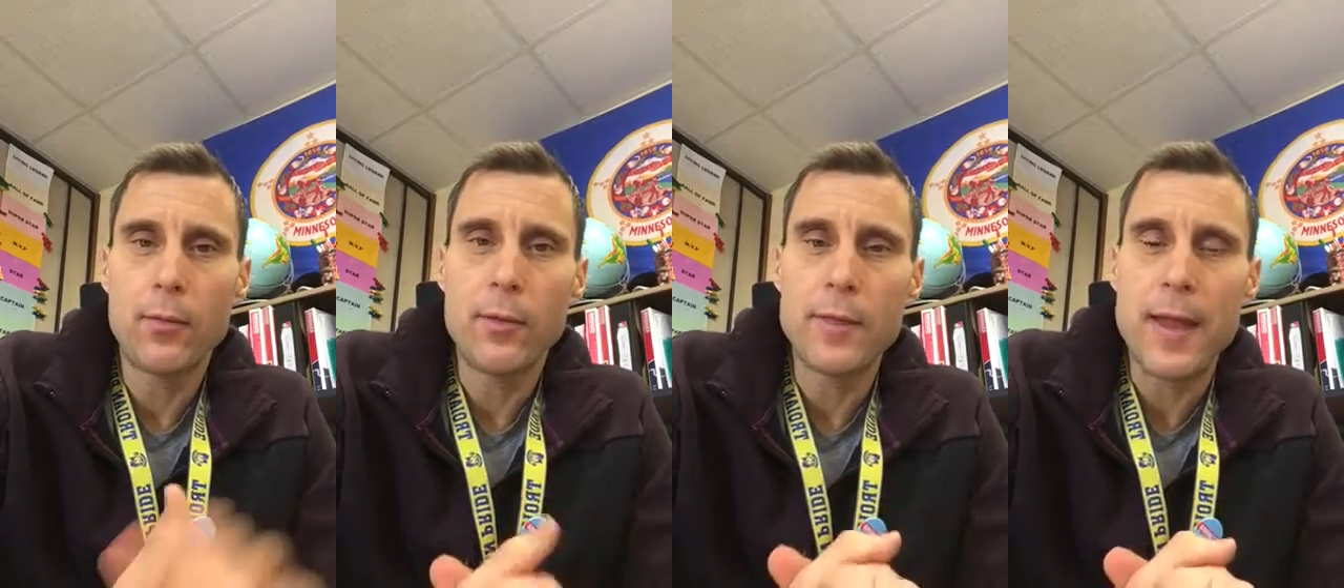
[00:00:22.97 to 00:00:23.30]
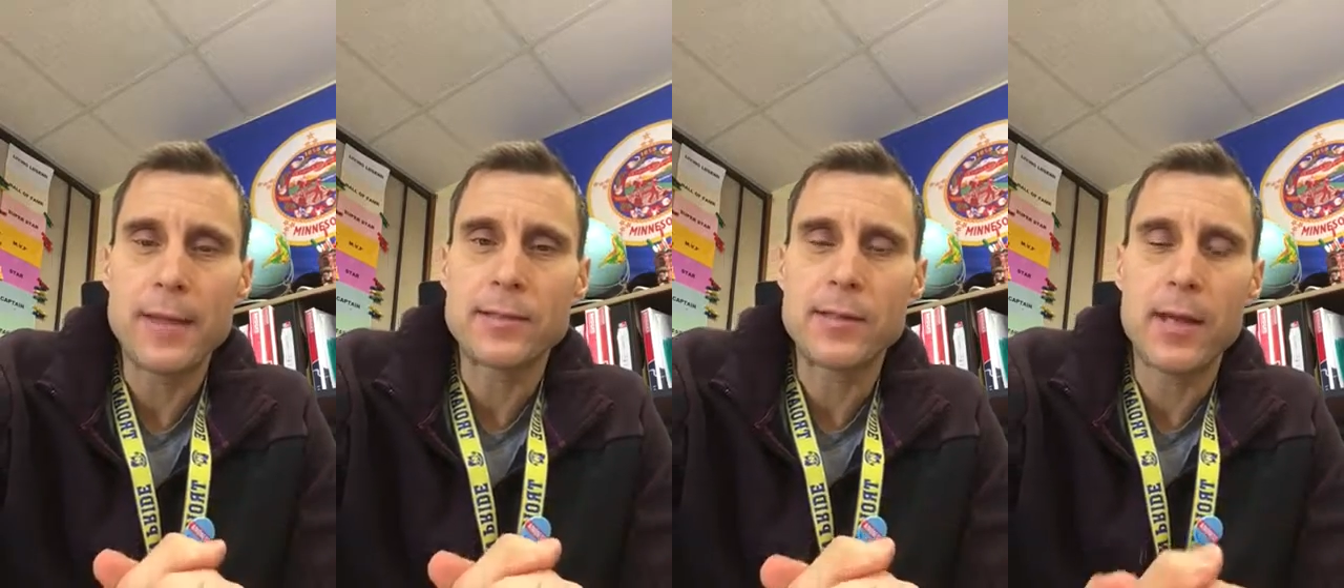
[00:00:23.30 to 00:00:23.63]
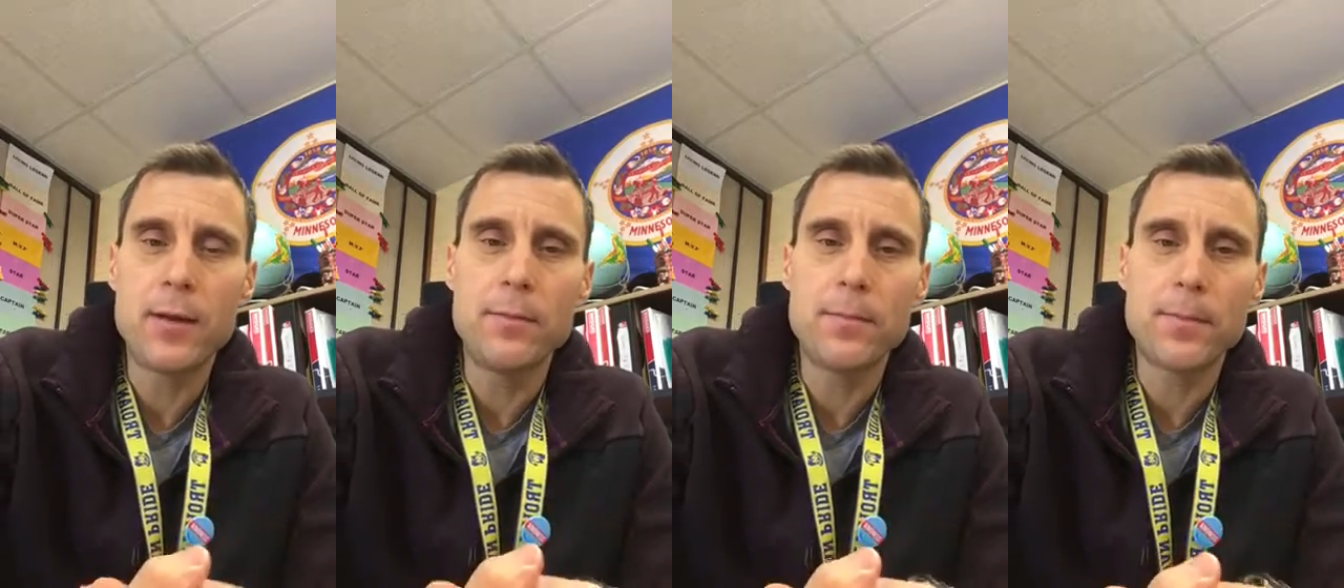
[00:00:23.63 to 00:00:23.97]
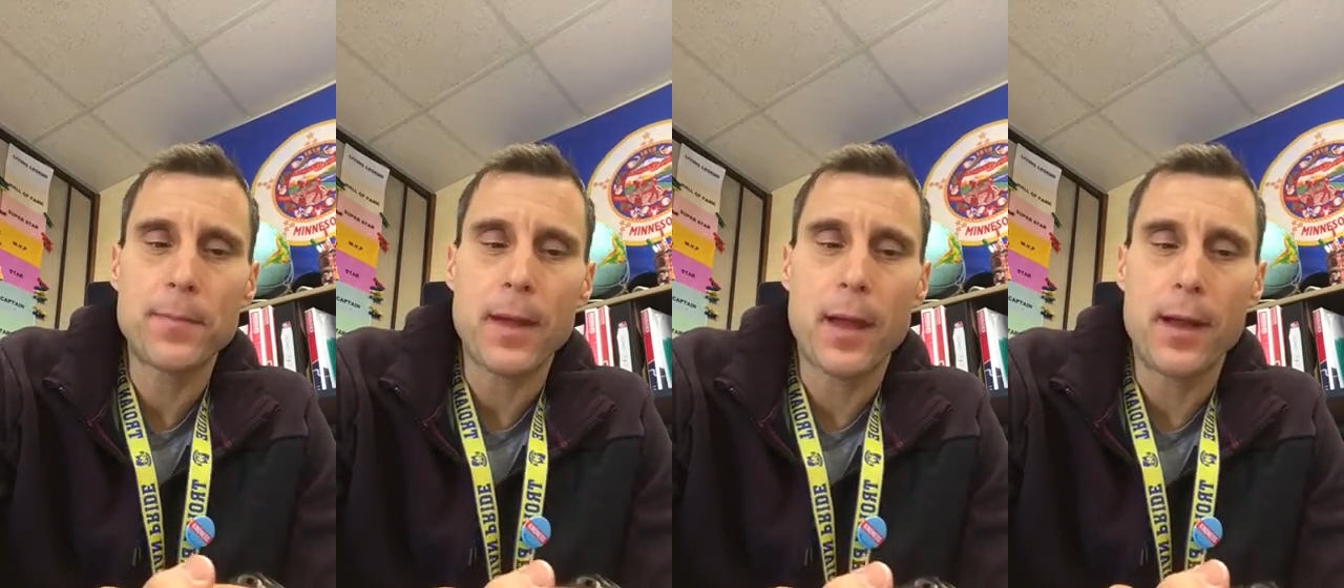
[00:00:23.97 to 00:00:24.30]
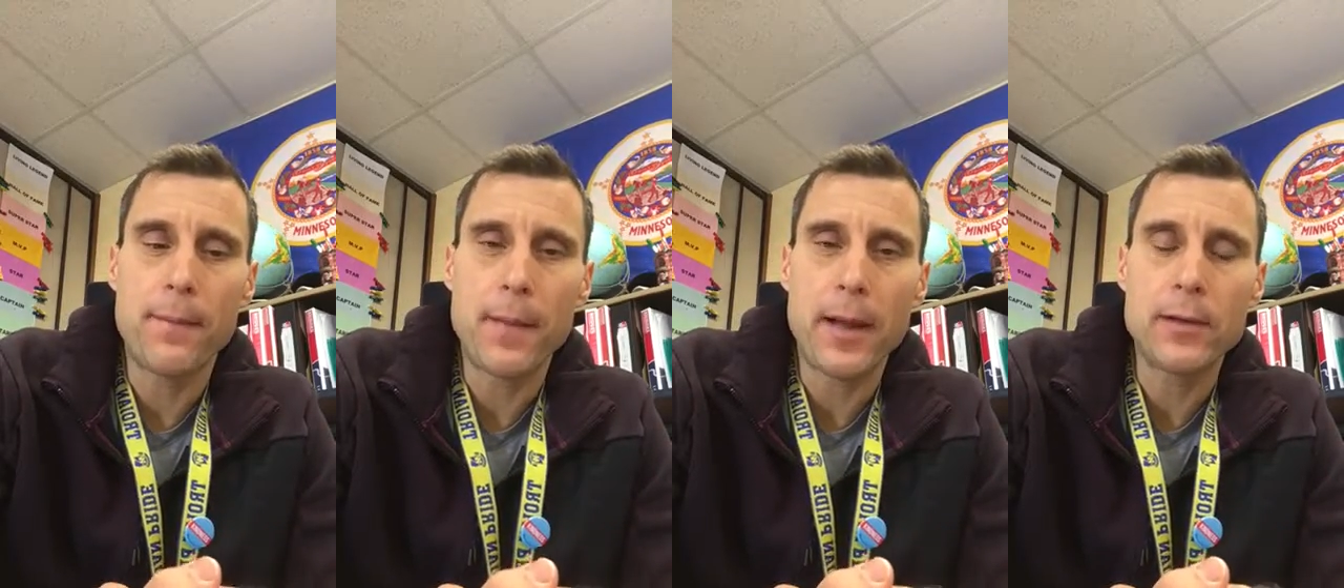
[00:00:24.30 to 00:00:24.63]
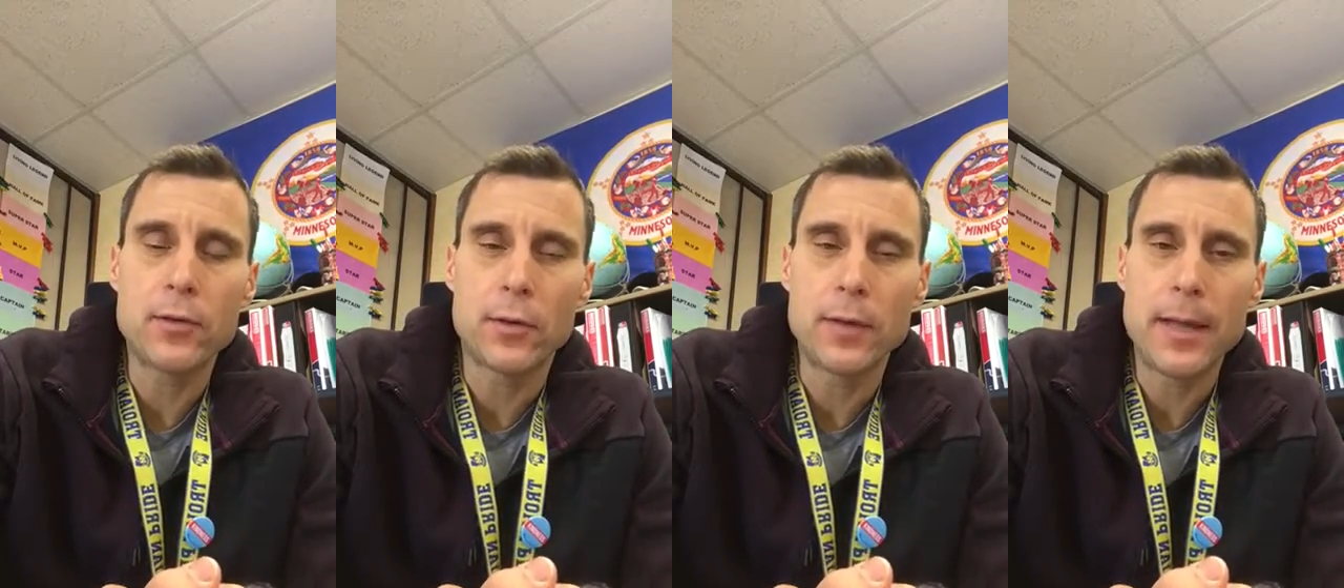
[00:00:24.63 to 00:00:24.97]
With that said,
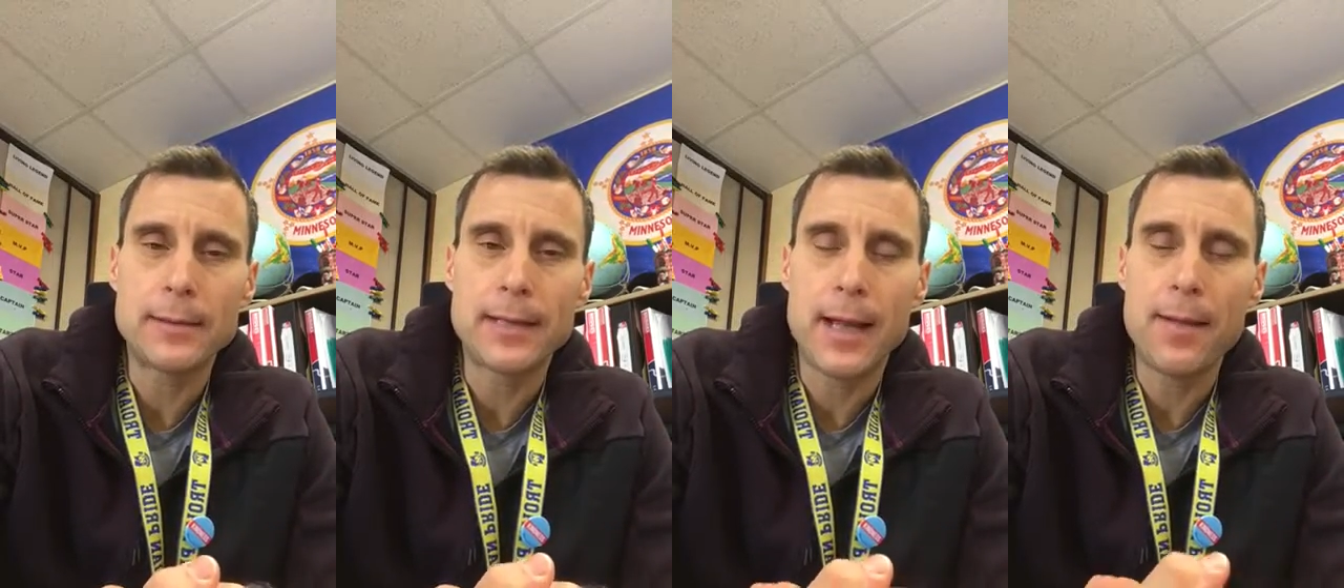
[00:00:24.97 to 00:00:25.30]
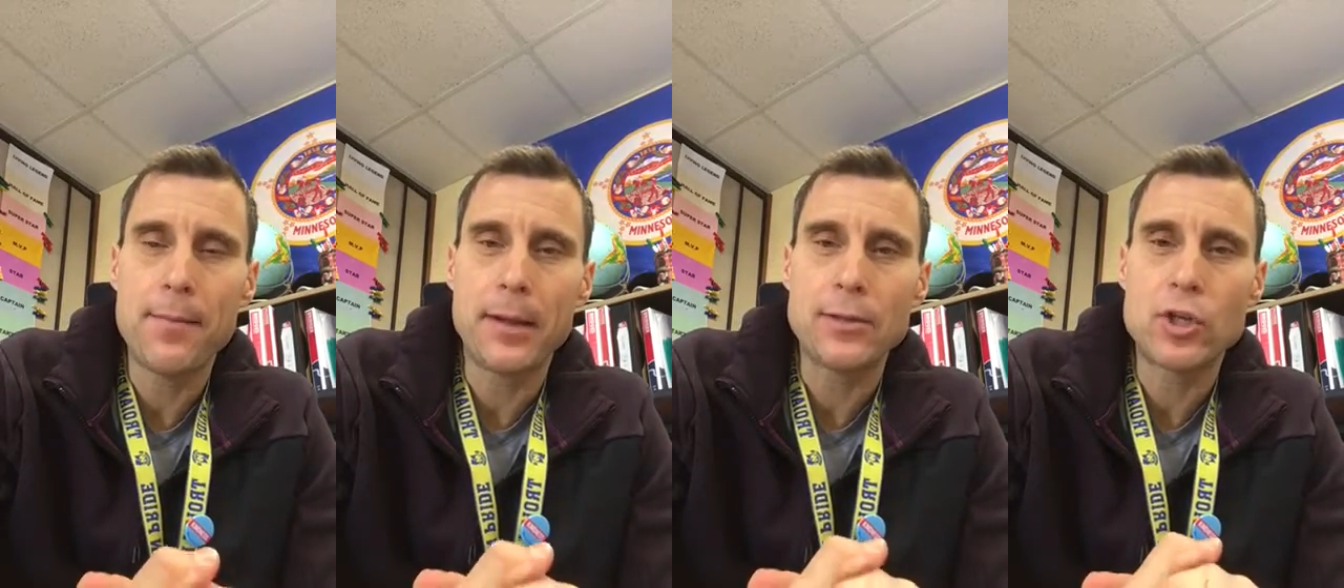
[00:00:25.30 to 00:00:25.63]
during that time I